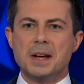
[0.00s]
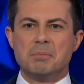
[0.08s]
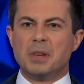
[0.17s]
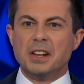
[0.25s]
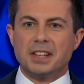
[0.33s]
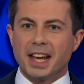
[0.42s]

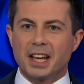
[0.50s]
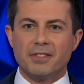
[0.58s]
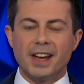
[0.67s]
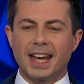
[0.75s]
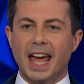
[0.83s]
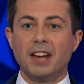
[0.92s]
didn't take a
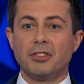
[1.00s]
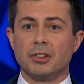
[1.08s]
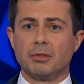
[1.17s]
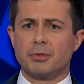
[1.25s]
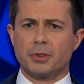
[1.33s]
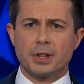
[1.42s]
vacation
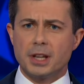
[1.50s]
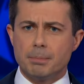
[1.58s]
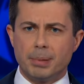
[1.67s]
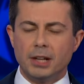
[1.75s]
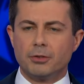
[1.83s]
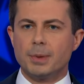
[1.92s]
for the
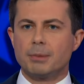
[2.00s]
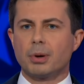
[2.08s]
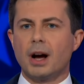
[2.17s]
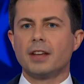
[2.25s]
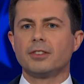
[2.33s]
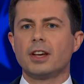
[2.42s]
impeachment
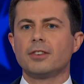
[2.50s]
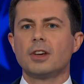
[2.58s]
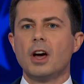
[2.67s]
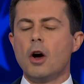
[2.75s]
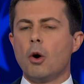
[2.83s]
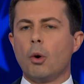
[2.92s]
process
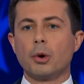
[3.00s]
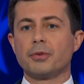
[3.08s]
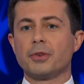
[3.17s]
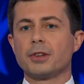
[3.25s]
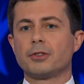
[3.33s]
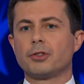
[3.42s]
or
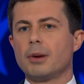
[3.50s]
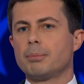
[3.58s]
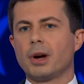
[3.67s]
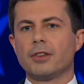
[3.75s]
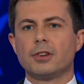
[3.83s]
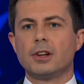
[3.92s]
for the Trump
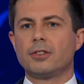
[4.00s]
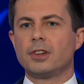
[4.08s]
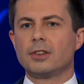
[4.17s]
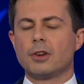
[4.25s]
presidency as a